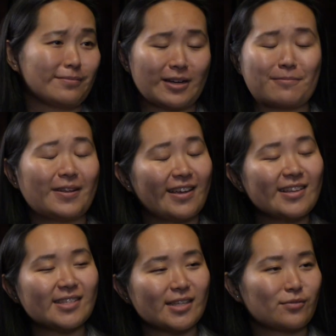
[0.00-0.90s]
some accompanying
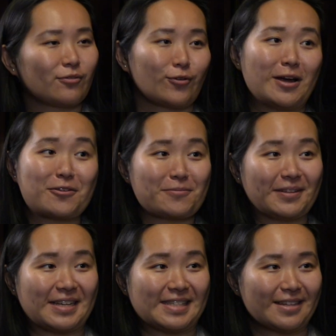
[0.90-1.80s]
essays for four other
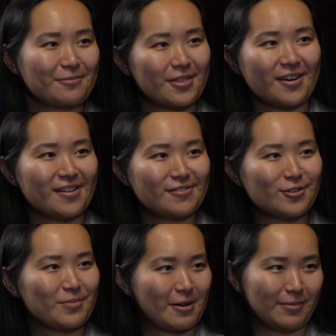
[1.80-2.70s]
plays that we thought
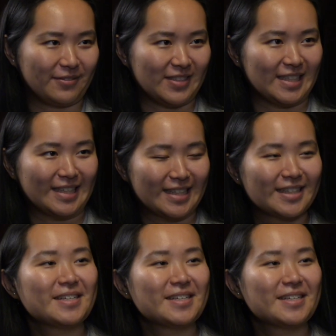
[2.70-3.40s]
should be uplifted.